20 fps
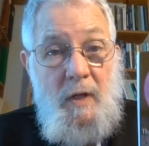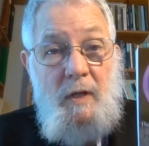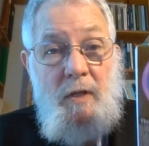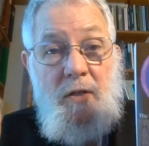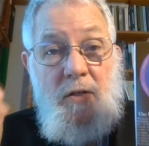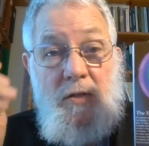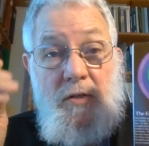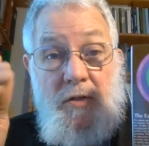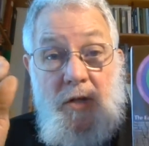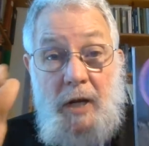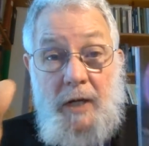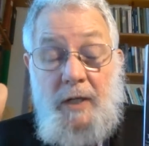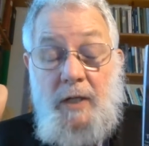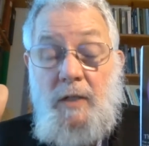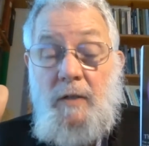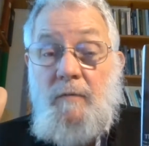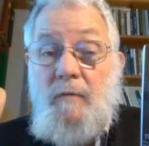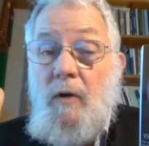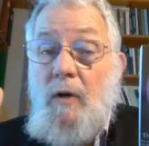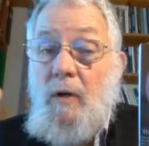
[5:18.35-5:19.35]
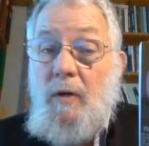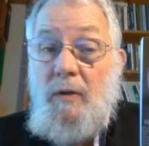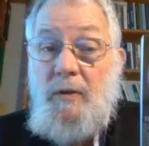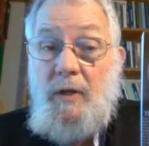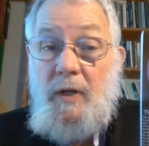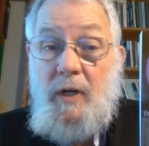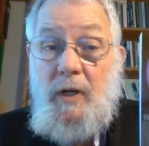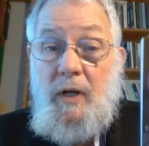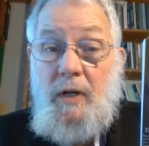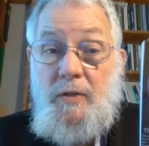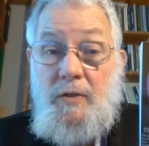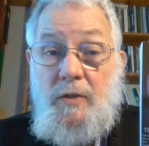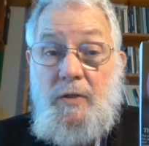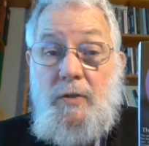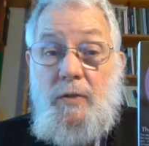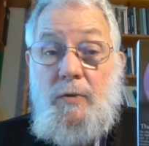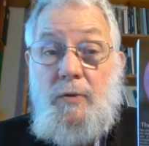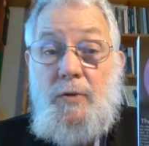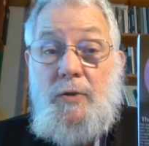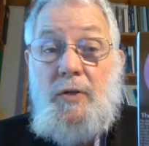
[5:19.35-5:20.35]
Second of all, the
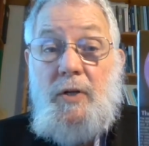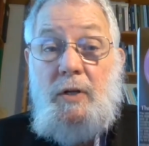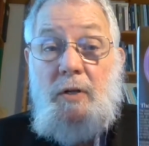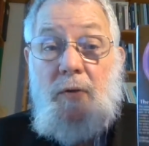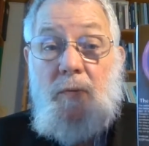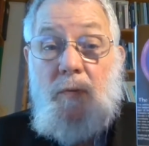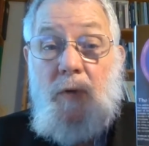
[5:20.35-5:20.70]
Constitution